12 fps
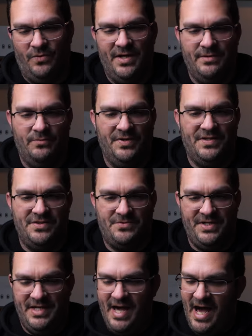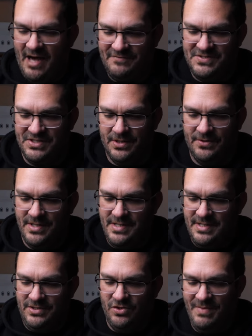one with the 3.5. So
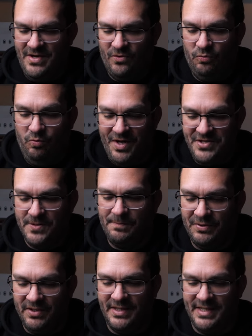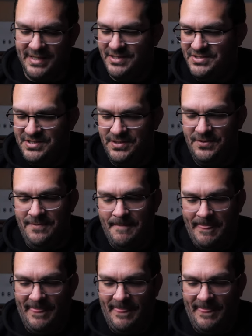no matter what you're plugging into,